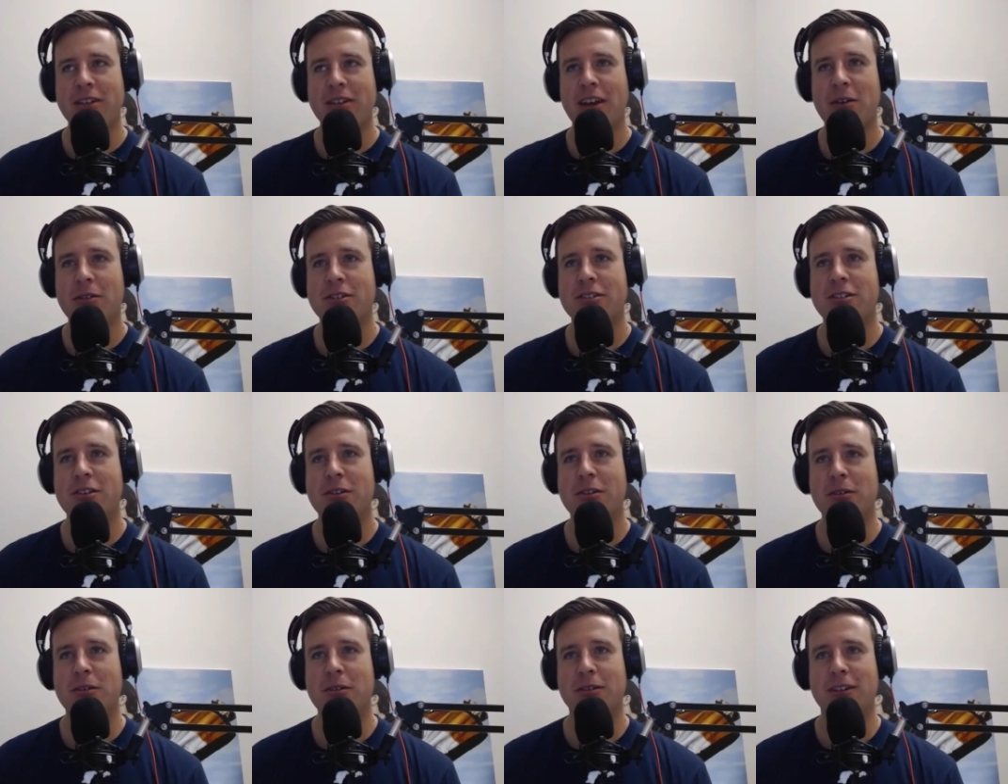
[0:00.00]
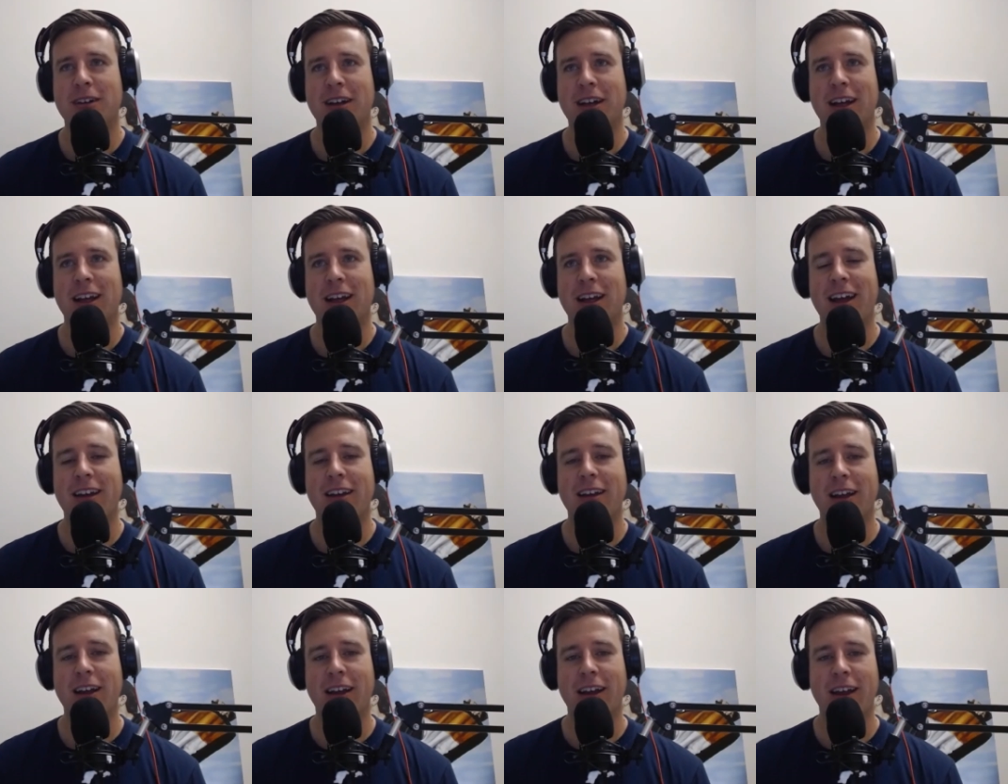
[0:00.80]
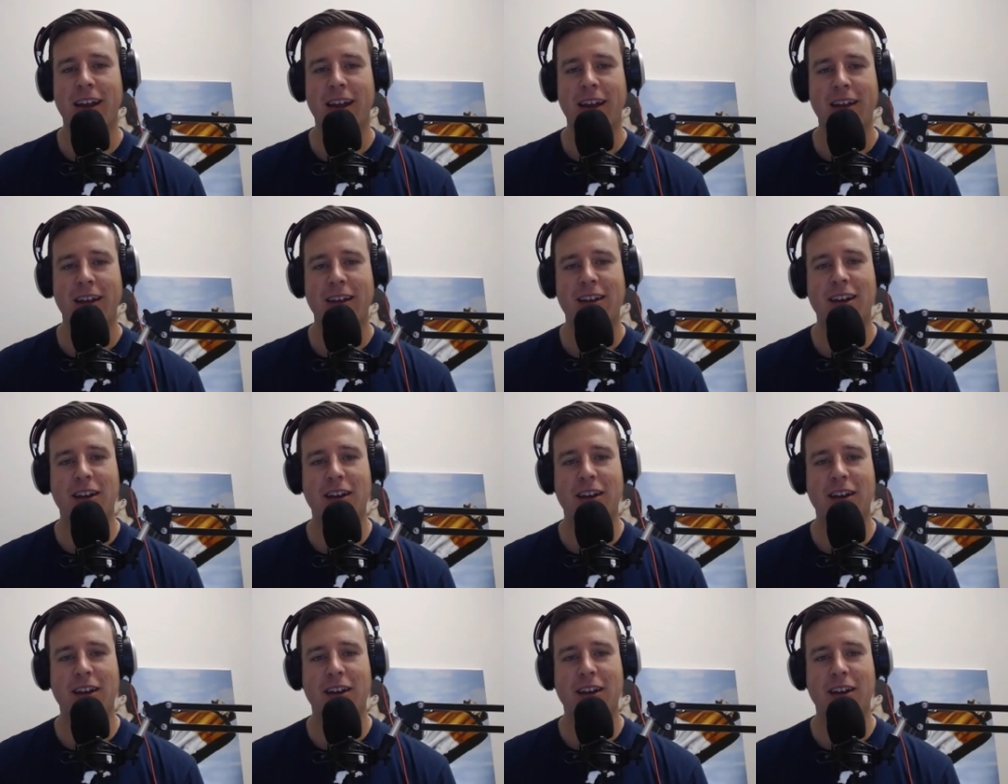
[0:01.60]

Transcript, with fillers: how would you get a,